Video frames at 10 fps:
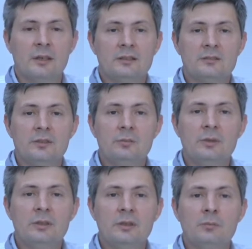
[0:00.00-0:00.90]
it will
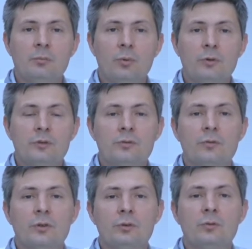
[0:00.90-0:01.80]
be important
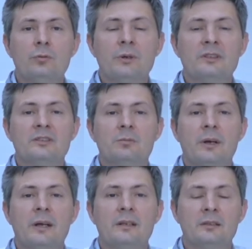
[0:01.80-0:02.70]
for you
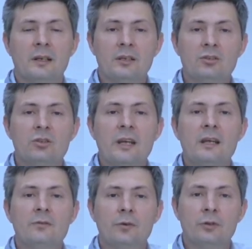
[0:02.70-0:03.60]
participated and
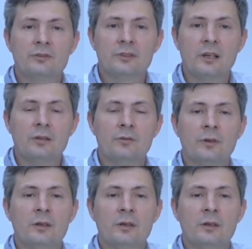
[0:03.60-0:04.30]
create for yourself